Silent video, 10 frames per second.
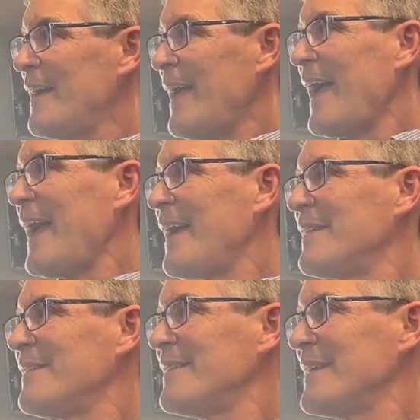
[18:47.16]

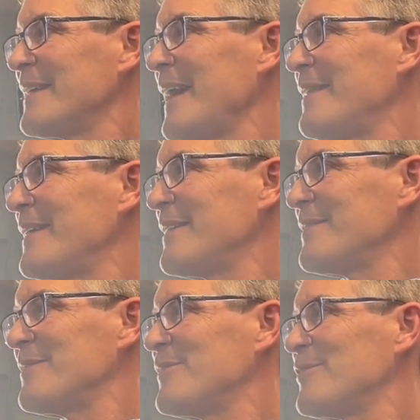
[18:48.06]
And again, the
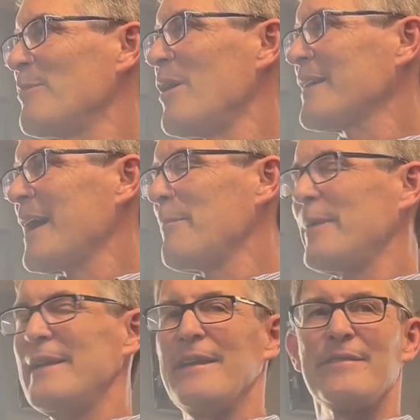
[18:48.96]
small
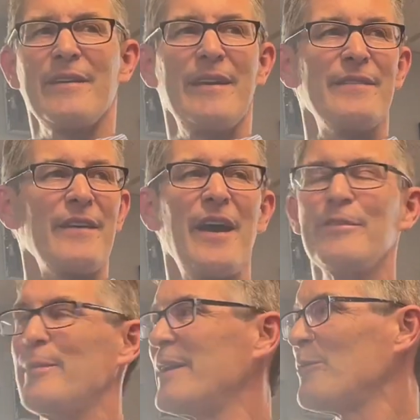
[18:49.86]
company, it's a
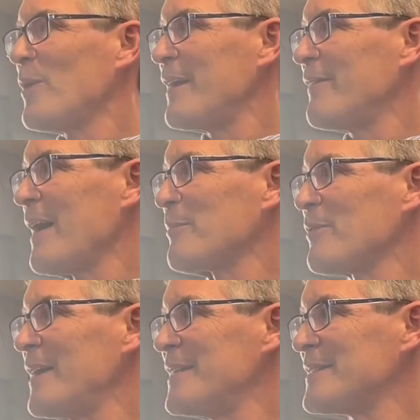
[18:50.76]
husband and wife
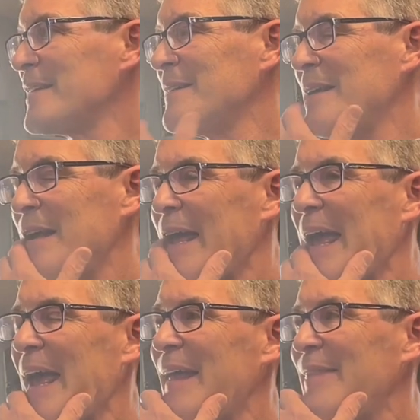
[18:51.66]
operation,
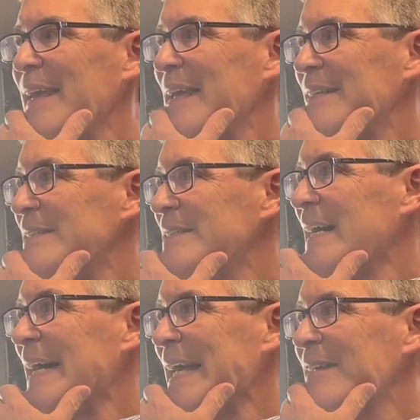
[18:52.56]
and they
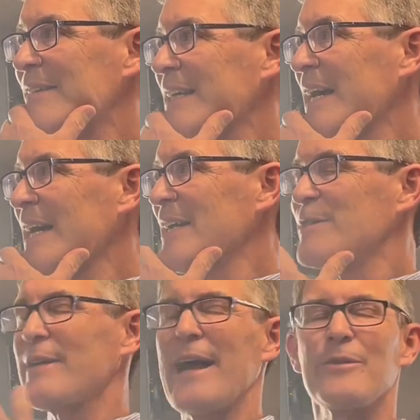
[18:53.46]
landed a
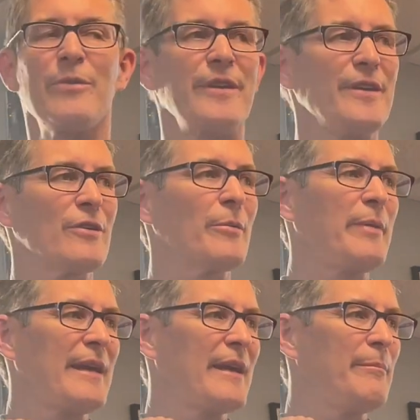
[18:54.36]
contract with a
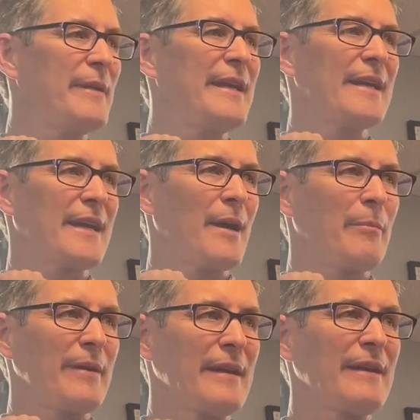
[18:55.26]
European media
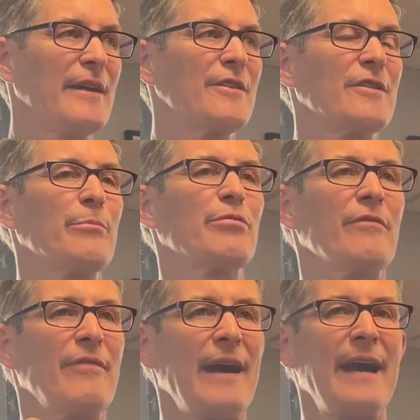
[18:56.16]
company to
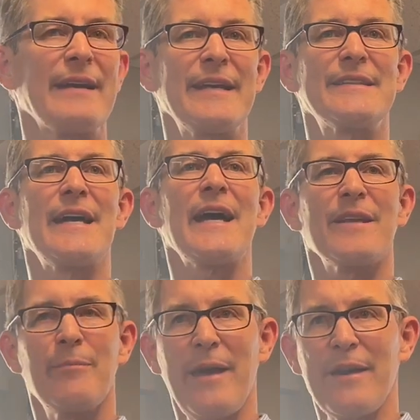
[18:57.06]
provide like
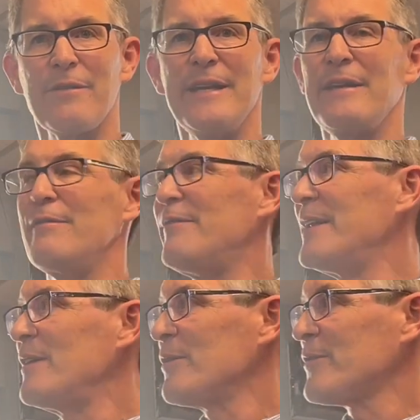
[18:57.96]
documentary and
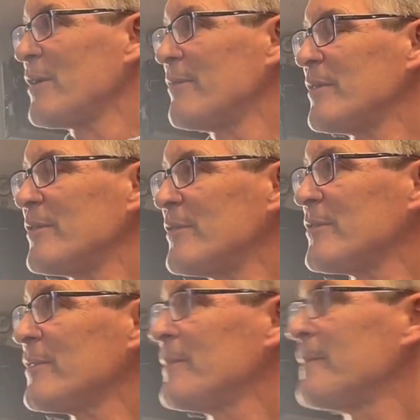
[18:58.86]
video services.
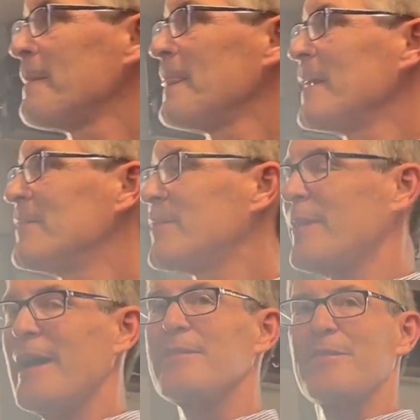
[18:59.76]
So
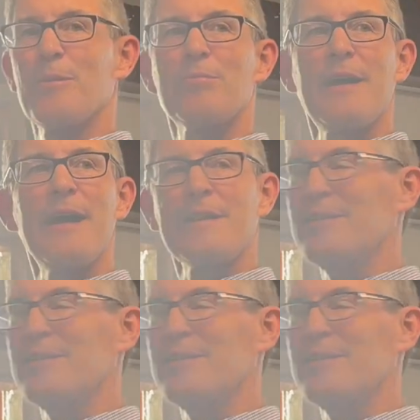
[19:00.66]
that's their product.